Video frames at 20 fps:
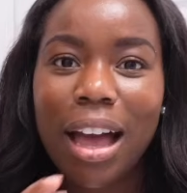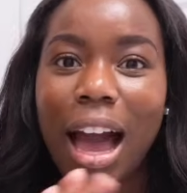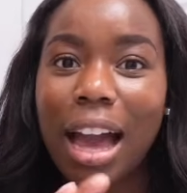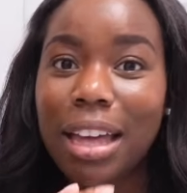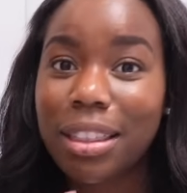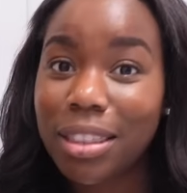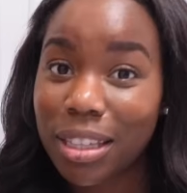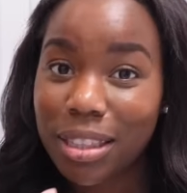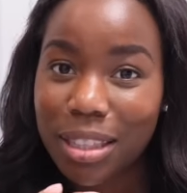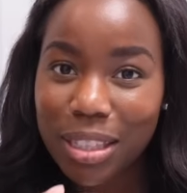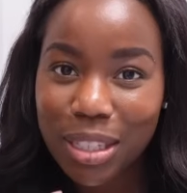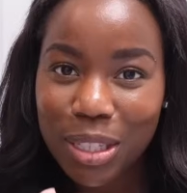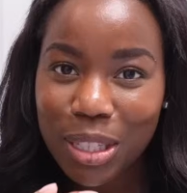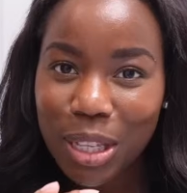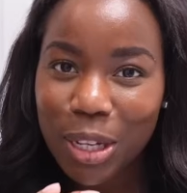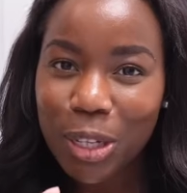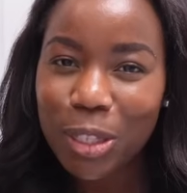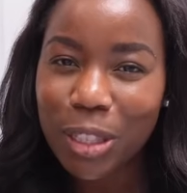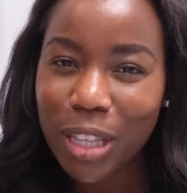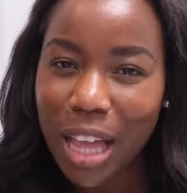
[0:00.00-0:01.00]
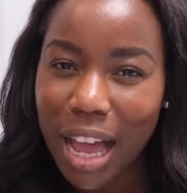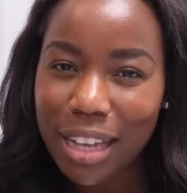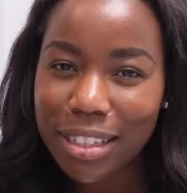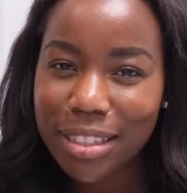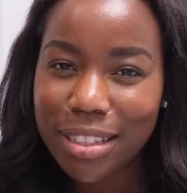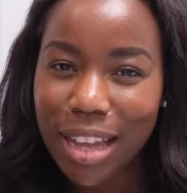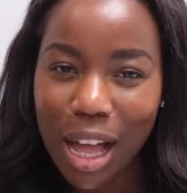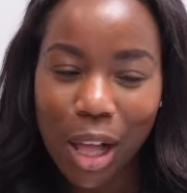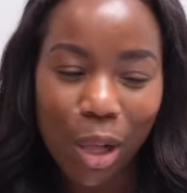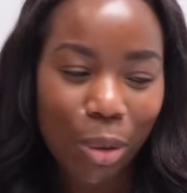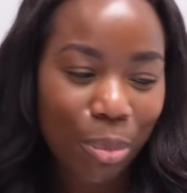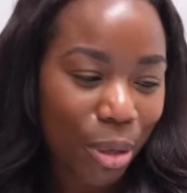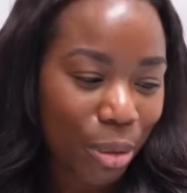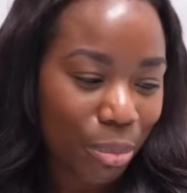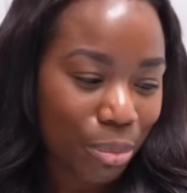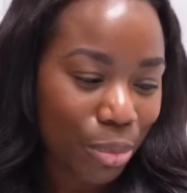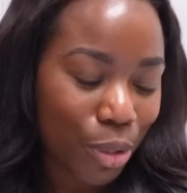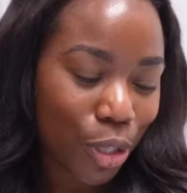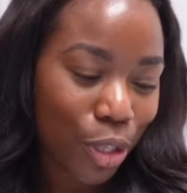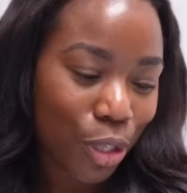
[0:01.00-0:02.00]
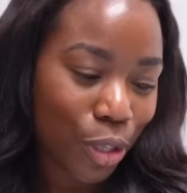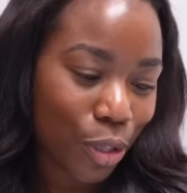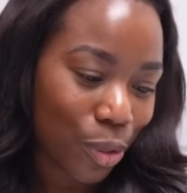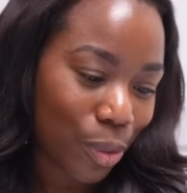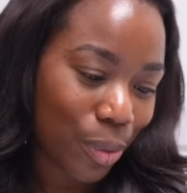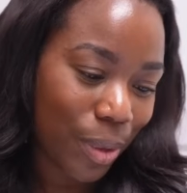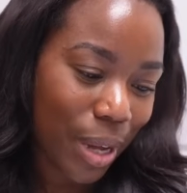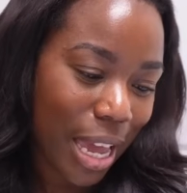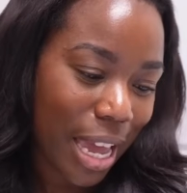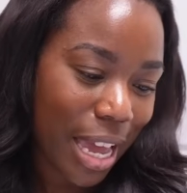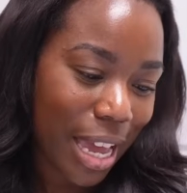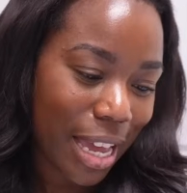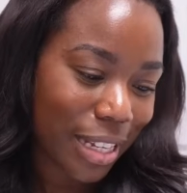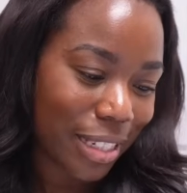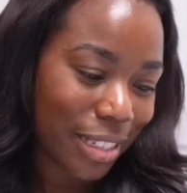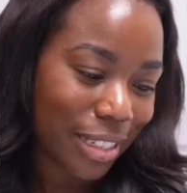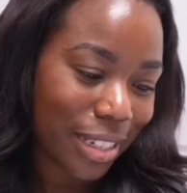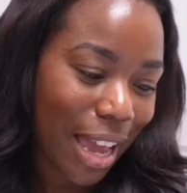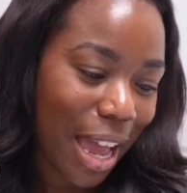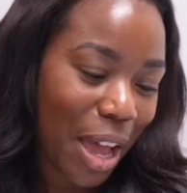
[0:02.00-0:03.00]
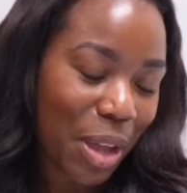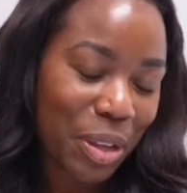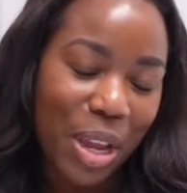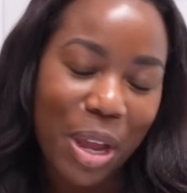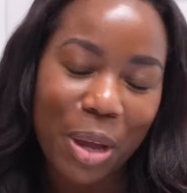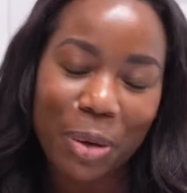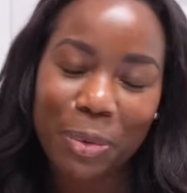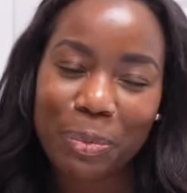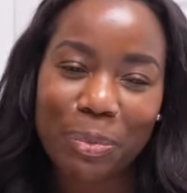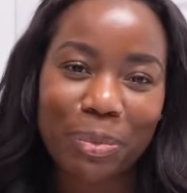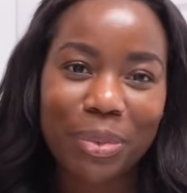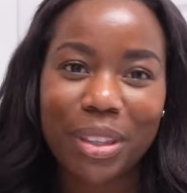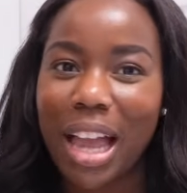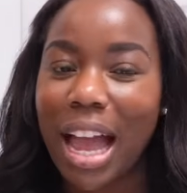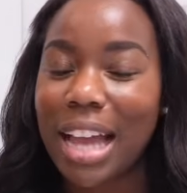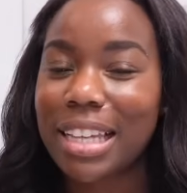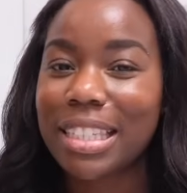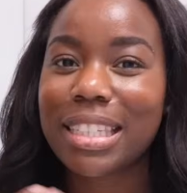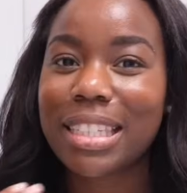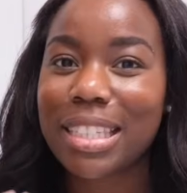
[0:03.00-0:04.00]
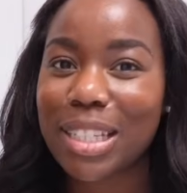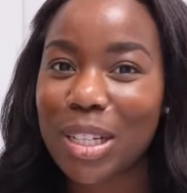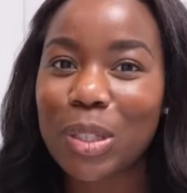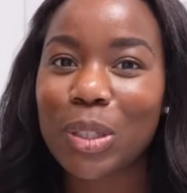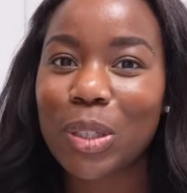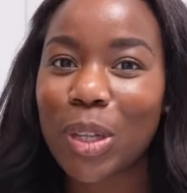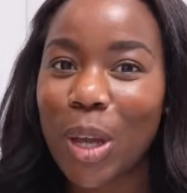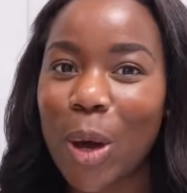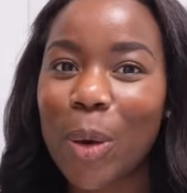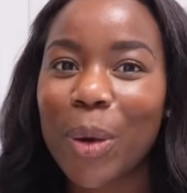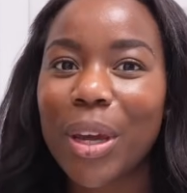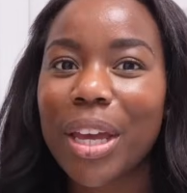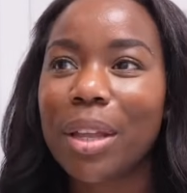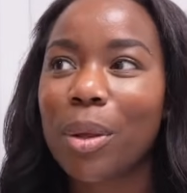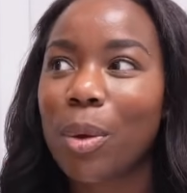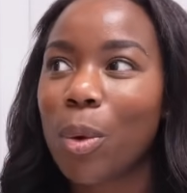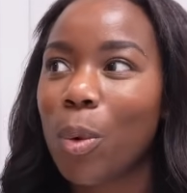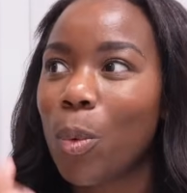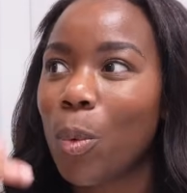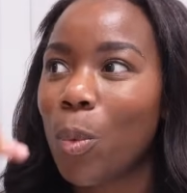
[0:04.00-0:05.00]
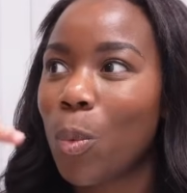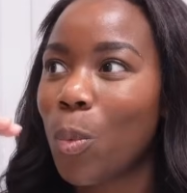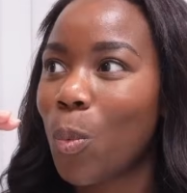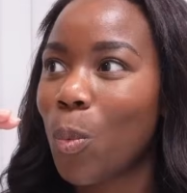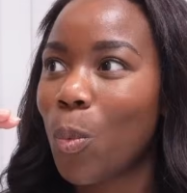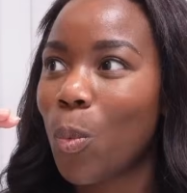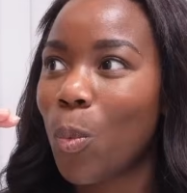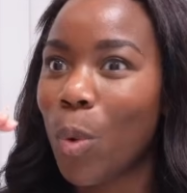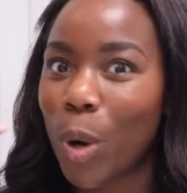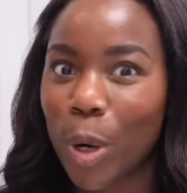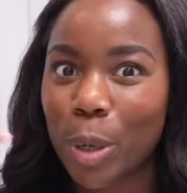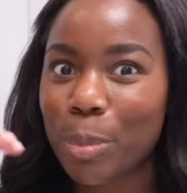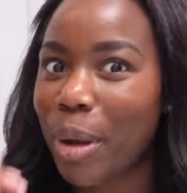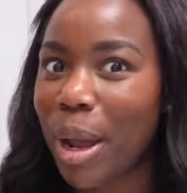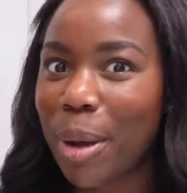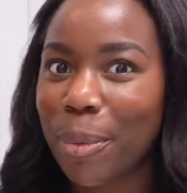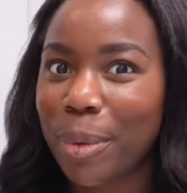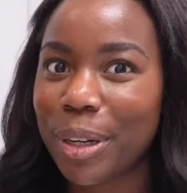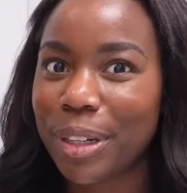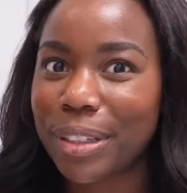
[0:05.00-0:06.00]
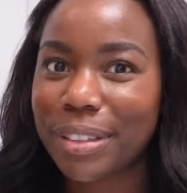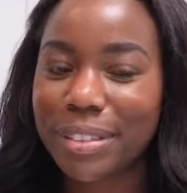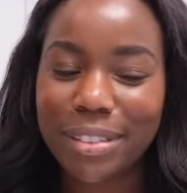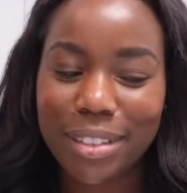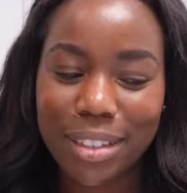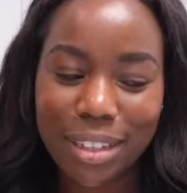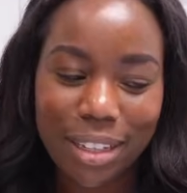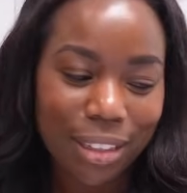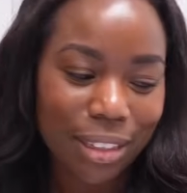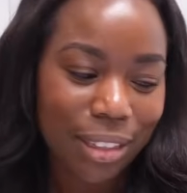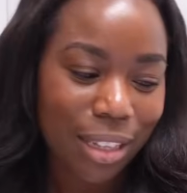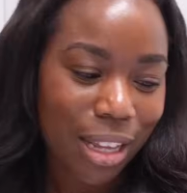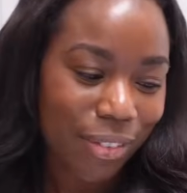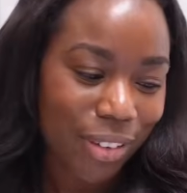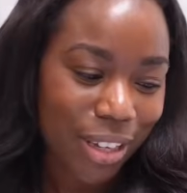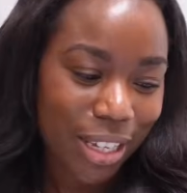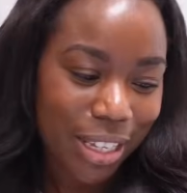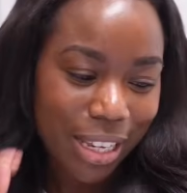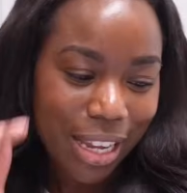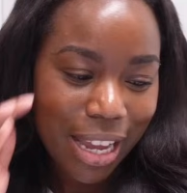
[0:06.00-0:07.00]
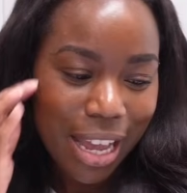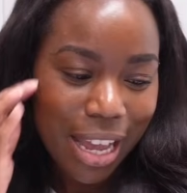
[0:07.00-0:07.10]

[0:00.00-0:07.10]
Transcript: I think this is their last album too and I don't know. I still know it word by word love it.